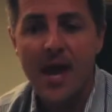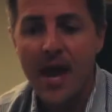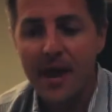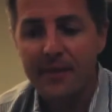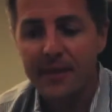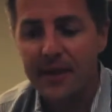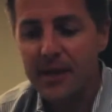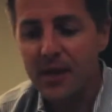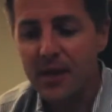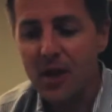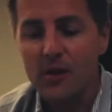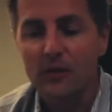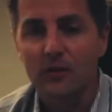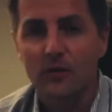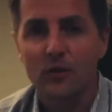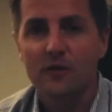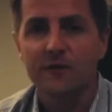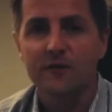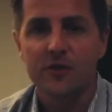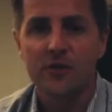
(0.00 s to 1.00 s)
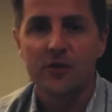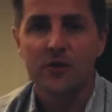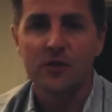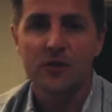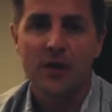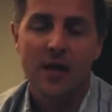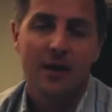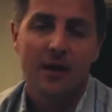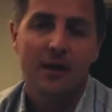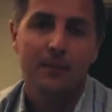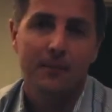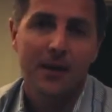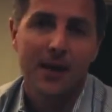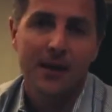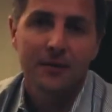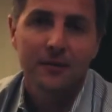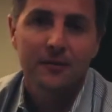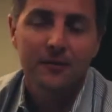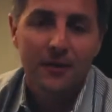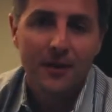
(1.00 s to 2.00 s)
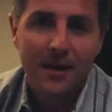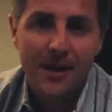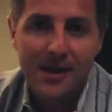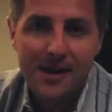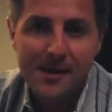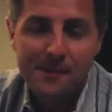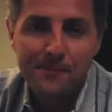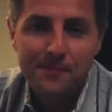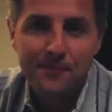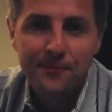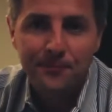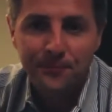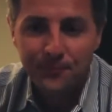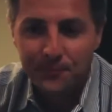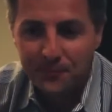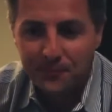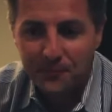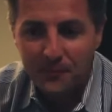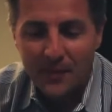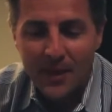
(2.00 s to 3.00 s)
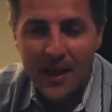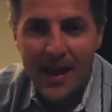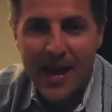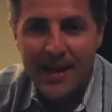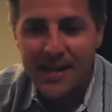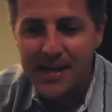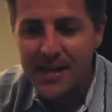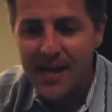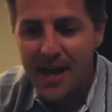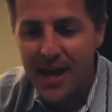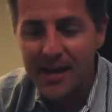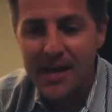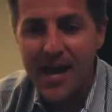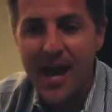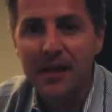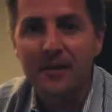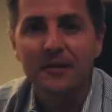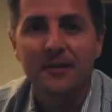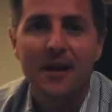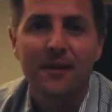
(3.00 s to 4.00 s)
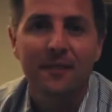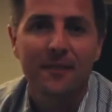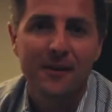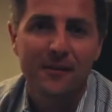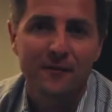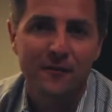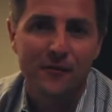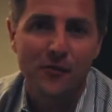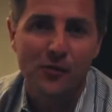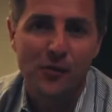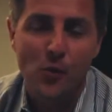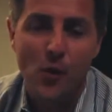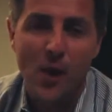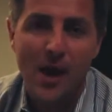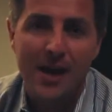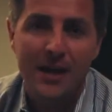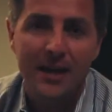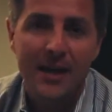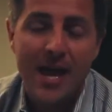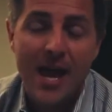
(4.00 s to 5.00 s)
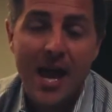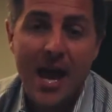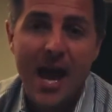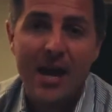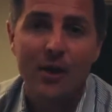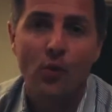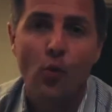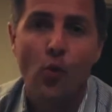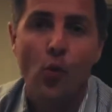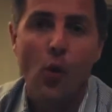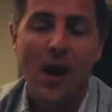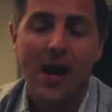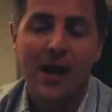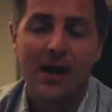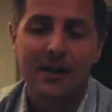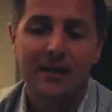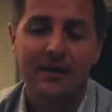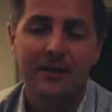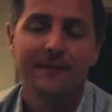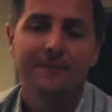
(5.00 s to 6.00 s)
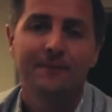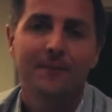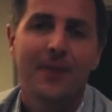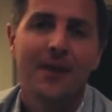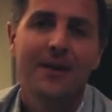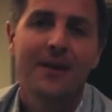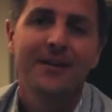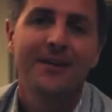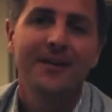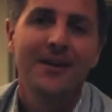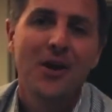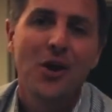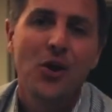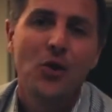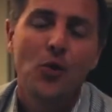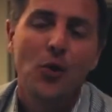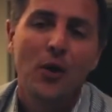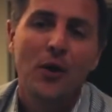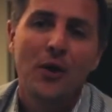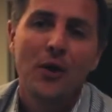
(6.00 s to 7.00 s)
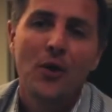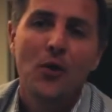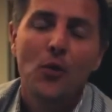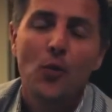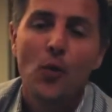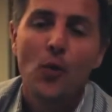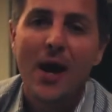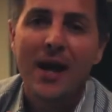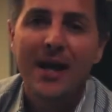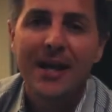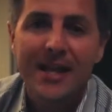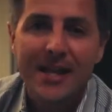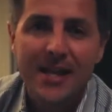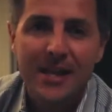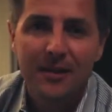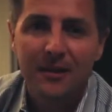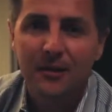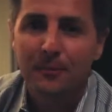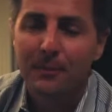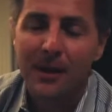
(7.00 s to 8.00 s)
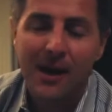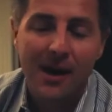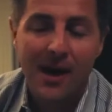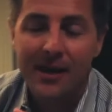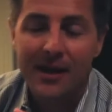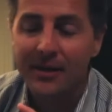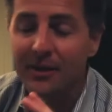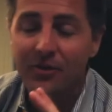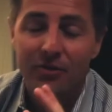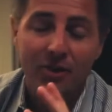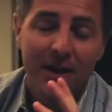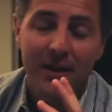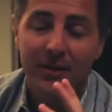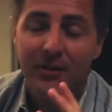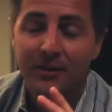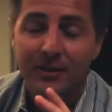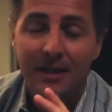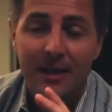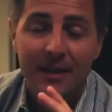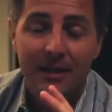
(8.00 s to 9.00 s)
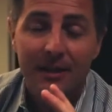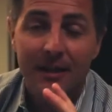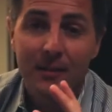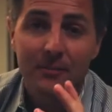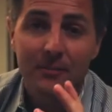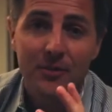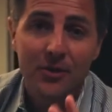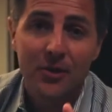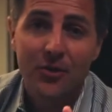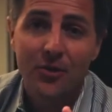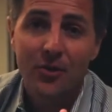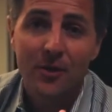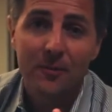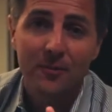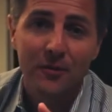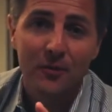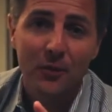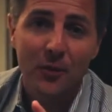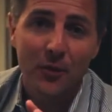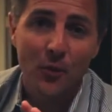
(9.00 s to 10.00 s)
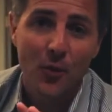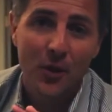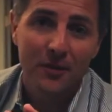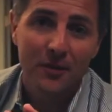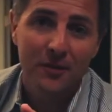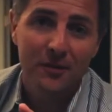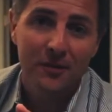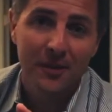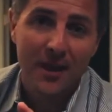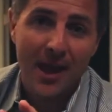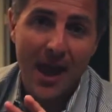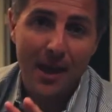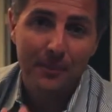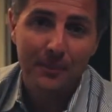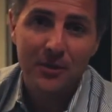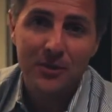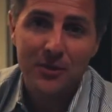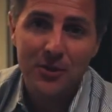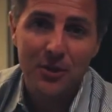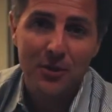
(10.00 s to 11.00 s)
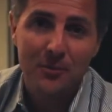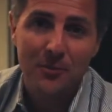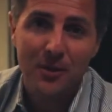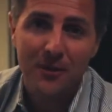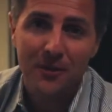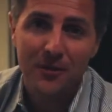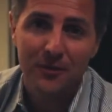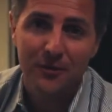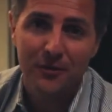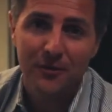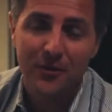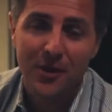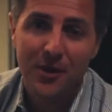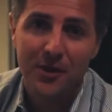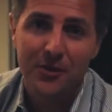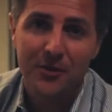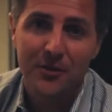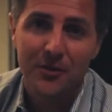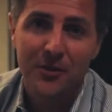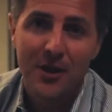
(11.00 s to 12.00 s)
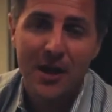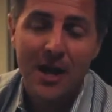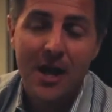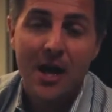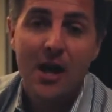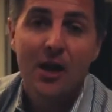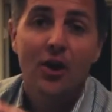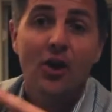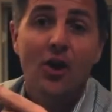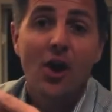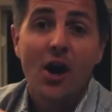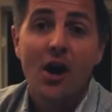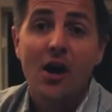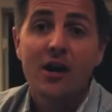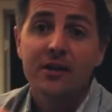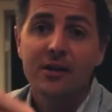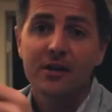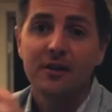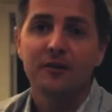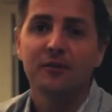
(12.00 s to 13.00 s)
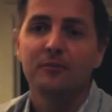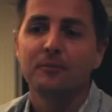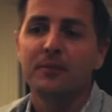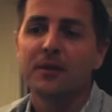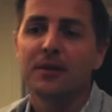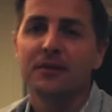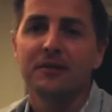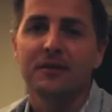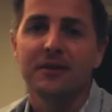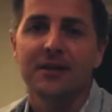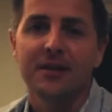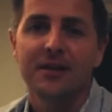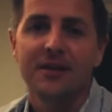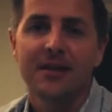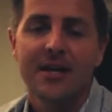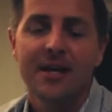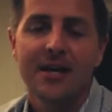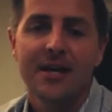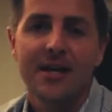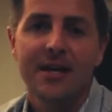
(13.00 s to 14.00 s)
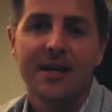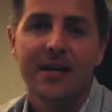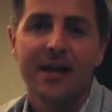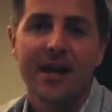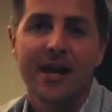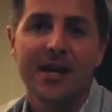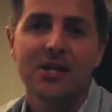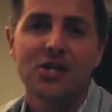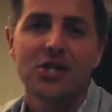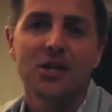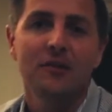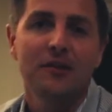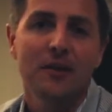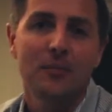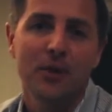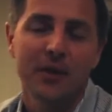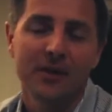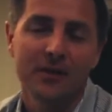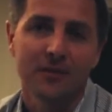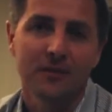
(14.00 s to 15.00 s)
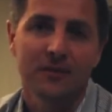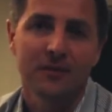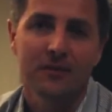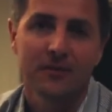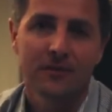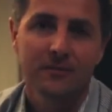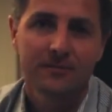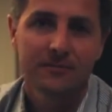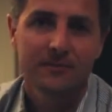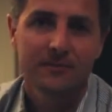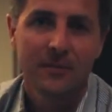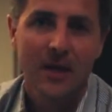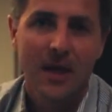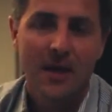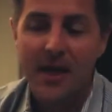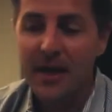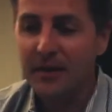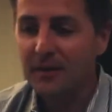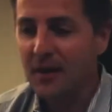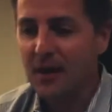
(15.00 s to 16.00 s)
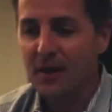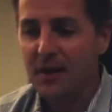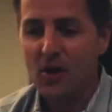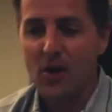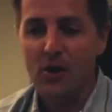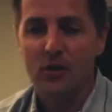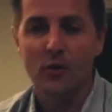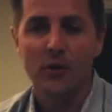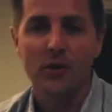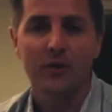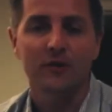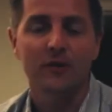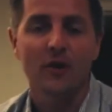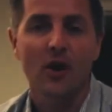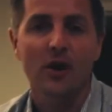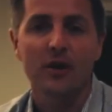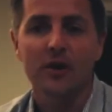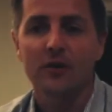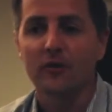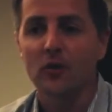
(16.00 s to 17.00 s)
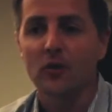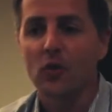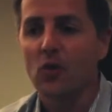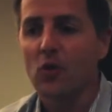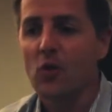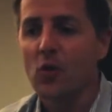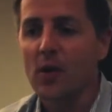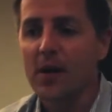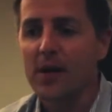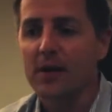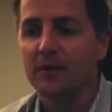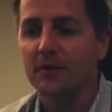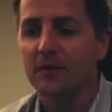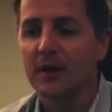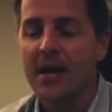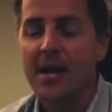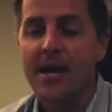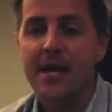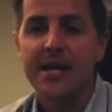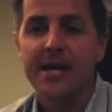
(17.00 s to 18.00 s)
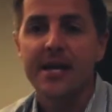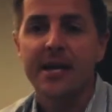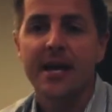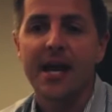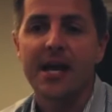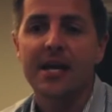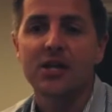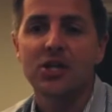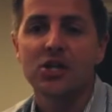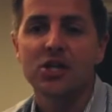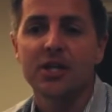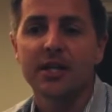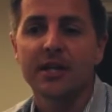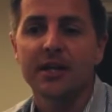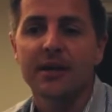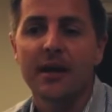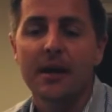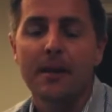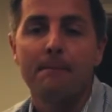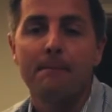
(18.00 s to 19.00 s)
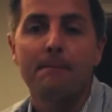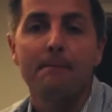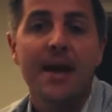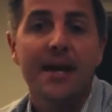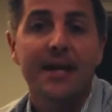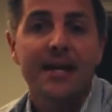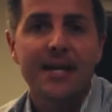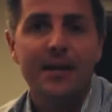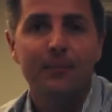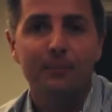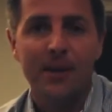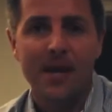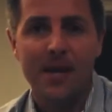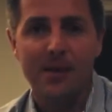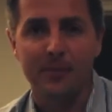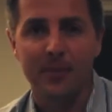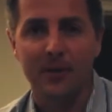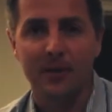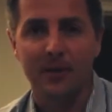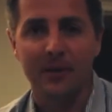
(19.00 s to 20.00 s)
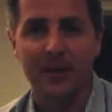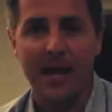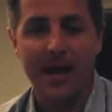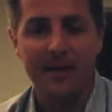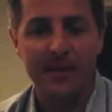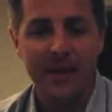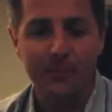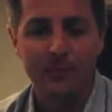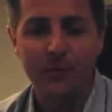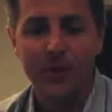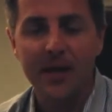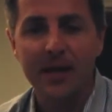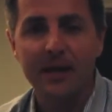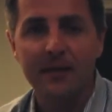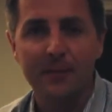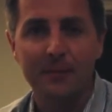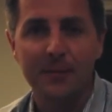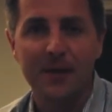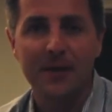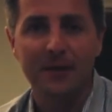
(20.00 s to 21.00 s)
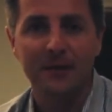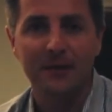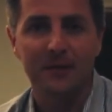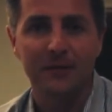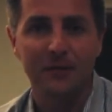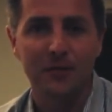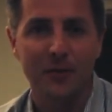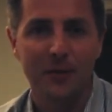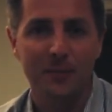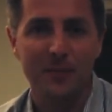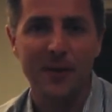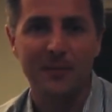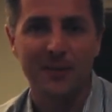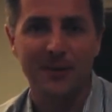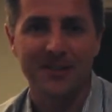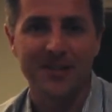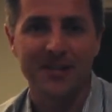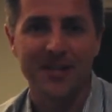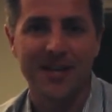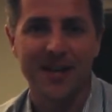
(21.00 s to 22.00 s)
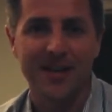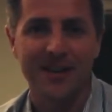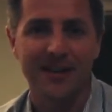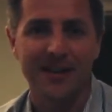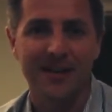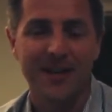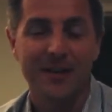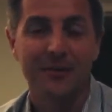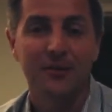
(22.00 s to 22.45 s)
And then he goes off to a place and he hangs out there for a while. And while he is blind and trying to come to grips with what's happened to him on this road, God is busy engaging someone else. That's how God works. God is always engaging many people and then bringing the pieces or the people together.